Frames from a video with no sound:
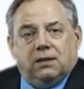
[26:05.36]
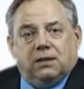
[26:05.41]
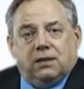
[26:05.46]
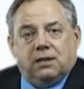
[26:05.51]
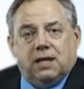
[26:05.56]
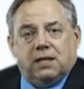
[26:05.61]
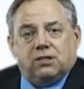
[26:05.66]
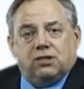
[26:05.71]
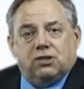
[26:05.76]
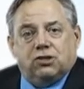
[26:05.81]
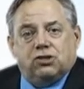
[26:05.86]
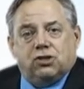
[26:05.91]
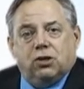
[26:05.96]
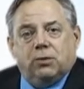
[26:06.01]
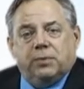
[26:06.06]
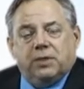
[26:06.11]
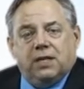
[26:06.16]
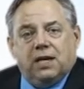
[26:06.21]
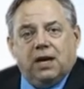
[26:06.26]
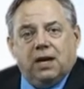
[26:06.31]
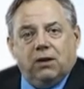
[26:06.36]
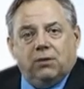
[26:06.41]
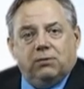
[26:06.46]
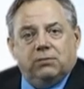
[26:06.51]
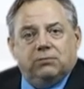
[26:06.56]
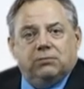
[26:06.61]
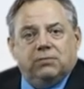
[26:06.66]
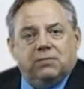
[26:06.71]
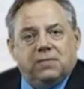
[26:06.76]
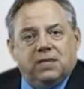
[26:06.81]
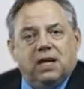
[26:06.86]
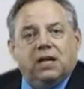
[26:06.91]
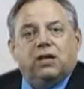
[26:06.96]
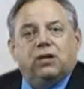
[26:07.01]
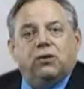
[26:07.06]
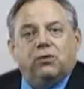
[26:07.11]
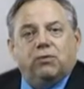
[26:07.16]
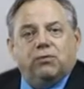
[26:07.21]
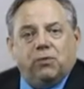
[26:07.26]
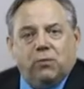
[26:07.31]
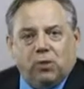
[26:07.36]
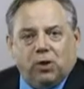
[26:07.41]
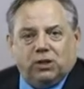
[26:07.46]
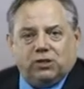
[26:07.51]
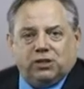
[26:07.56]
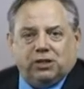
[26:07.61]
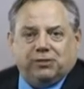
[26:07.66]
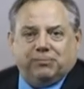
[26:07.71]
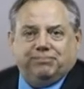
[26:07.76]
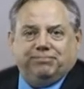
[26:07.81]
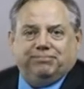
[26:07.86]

That's Nashoba Now. Thank you for watching.